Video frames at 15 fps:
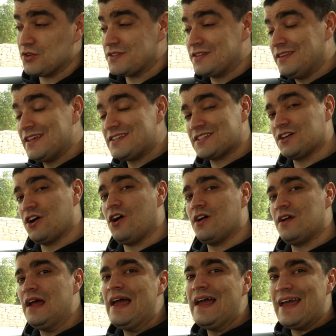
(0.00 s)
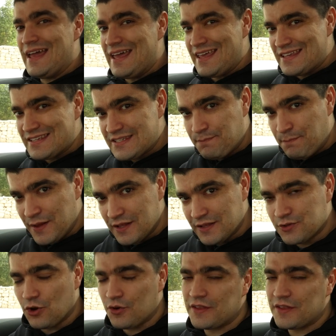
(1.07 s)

because this car is built